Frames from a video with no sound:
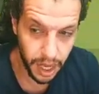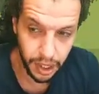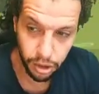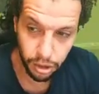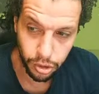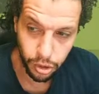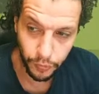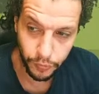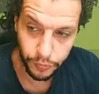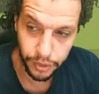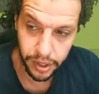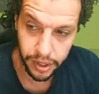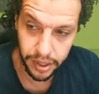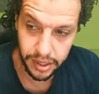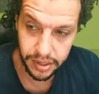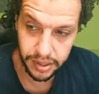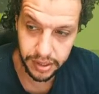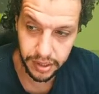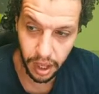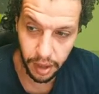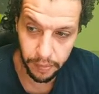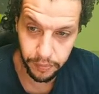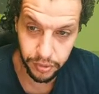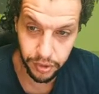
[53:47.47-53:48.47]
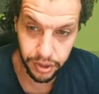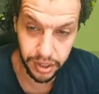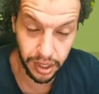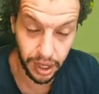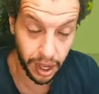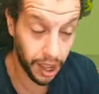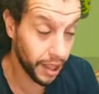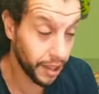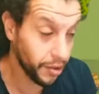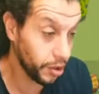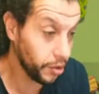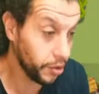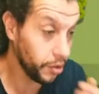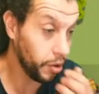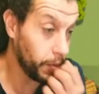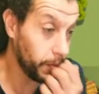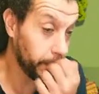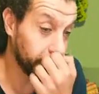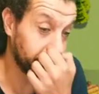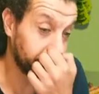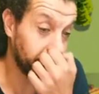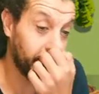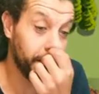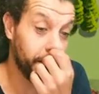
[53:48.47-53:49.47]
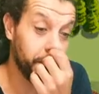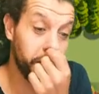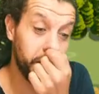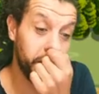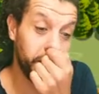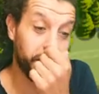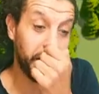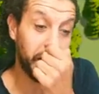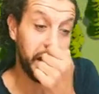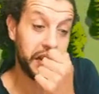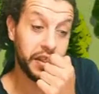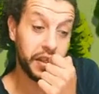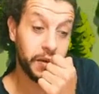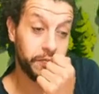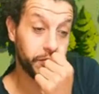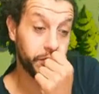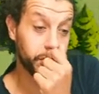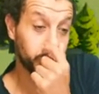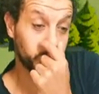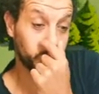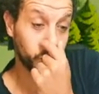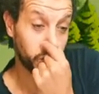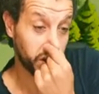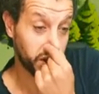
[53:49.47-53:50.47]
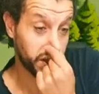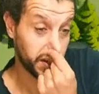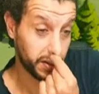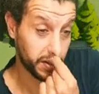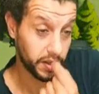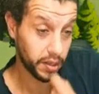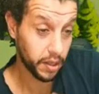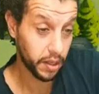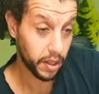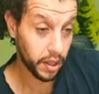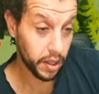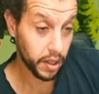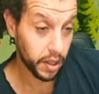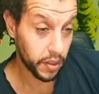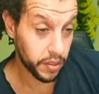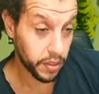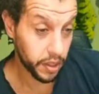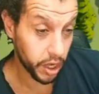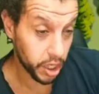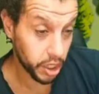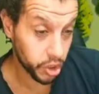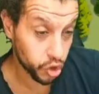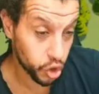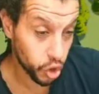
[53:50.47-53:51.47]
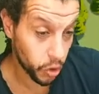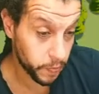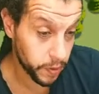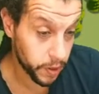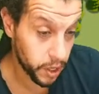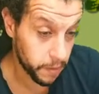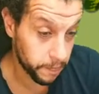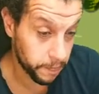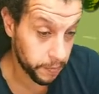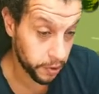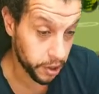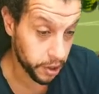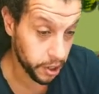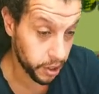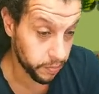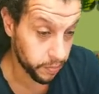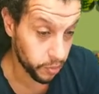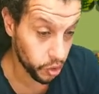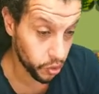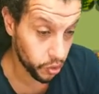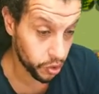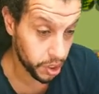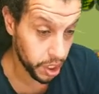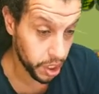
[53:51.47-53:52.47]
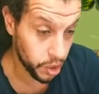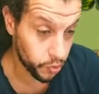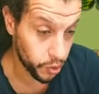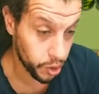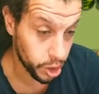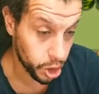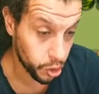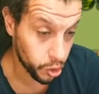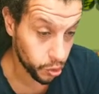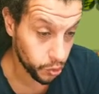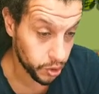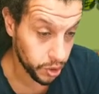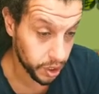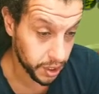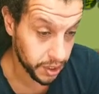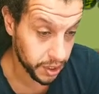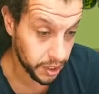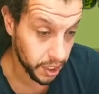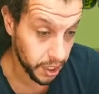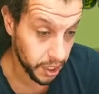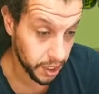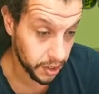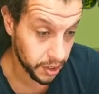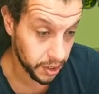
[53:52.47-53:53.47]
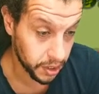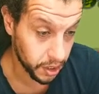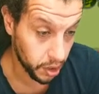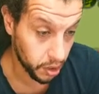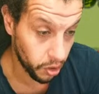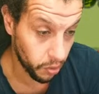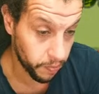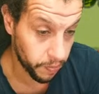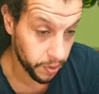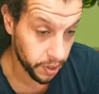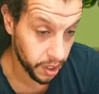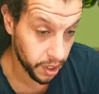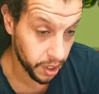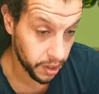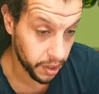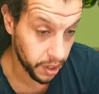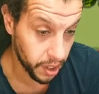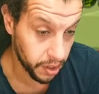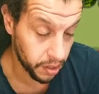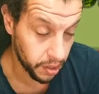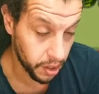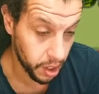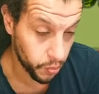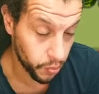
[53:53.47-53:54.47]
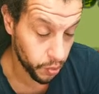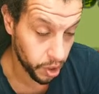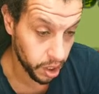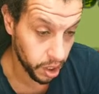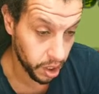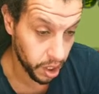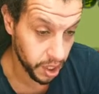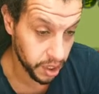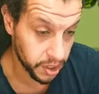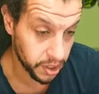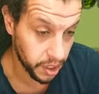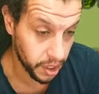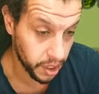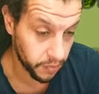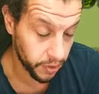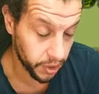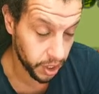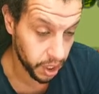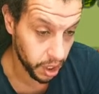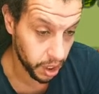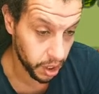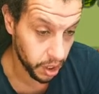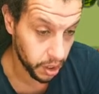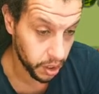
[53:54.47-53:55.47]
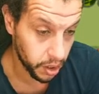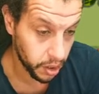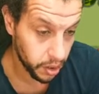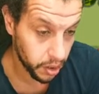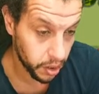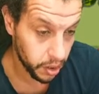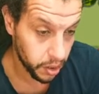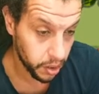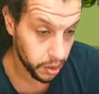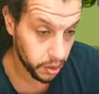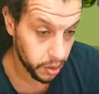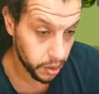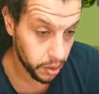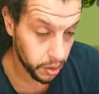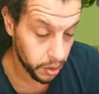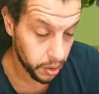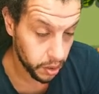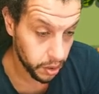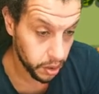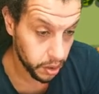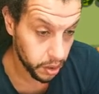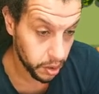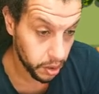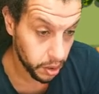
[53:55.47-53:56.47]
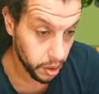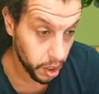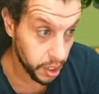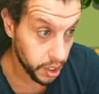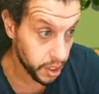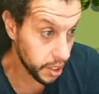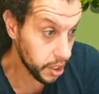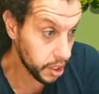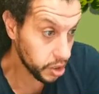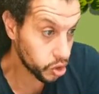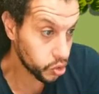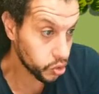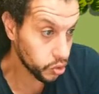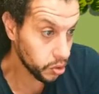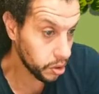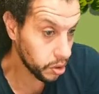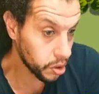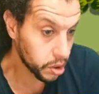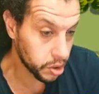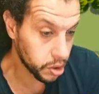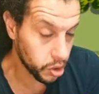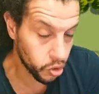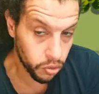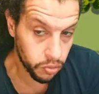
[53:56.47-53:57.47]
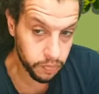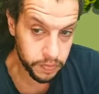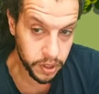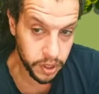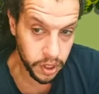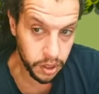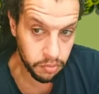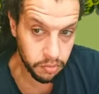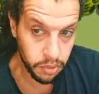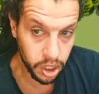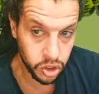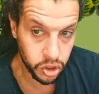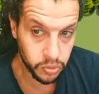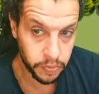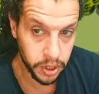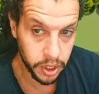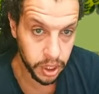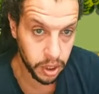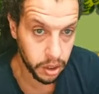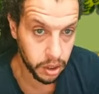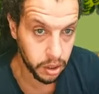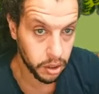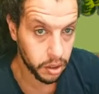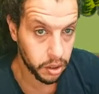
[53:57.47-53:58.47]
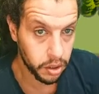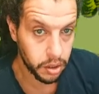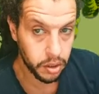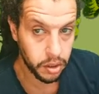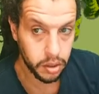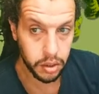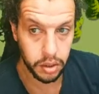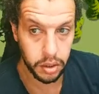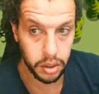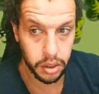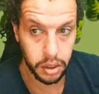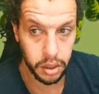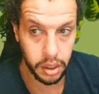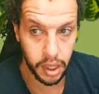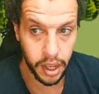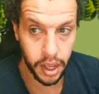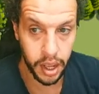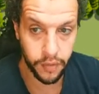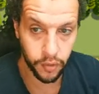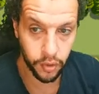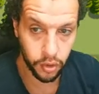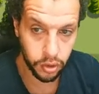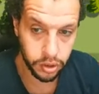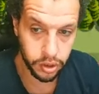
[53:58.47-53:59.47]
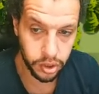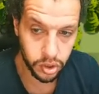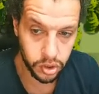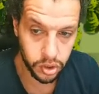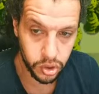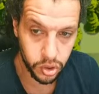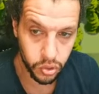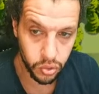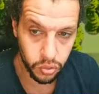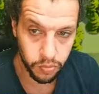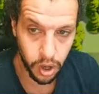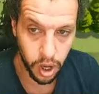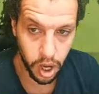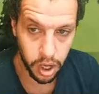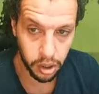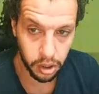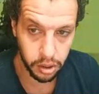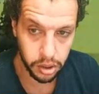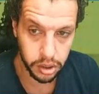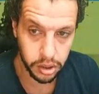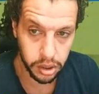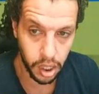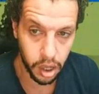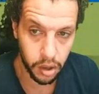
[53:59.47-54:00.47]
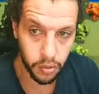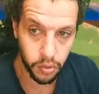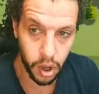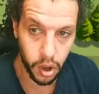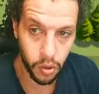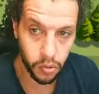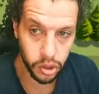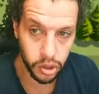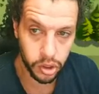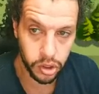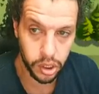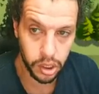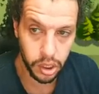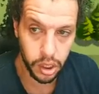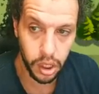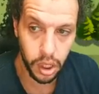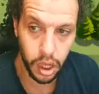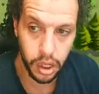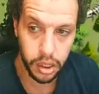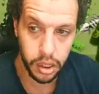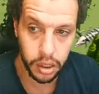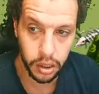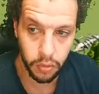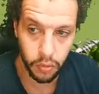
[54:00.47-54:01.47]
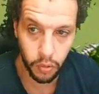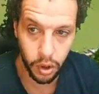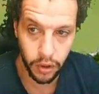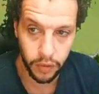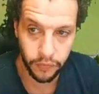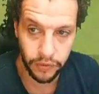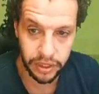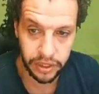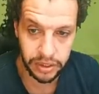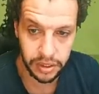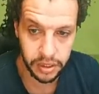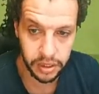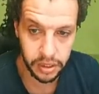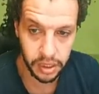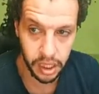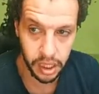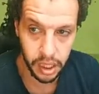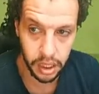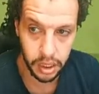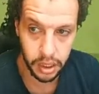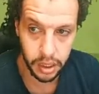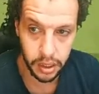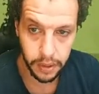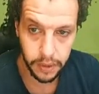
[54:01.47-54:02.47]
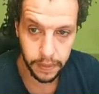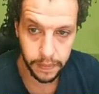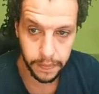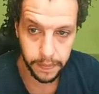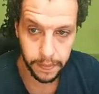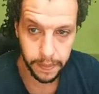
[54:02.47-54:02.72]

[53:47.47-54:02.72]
A lot of things unpred- I don't know, but I really found that pretty shocking. They are dropping Imperium. Low key 2268 is a lot better than they were last KVK. Yeah, sure, they will be much better. They have all these new migrants. I, I wish they like they wanna face us again.